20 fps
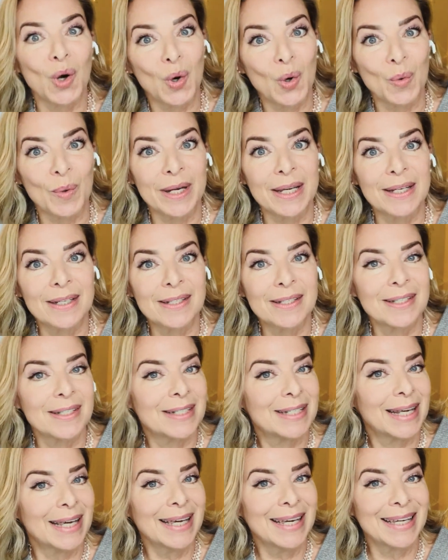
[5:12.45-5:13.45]
always,
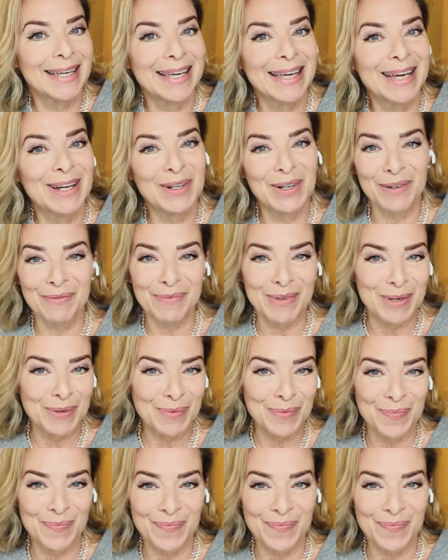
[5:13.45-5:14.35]
take care of you.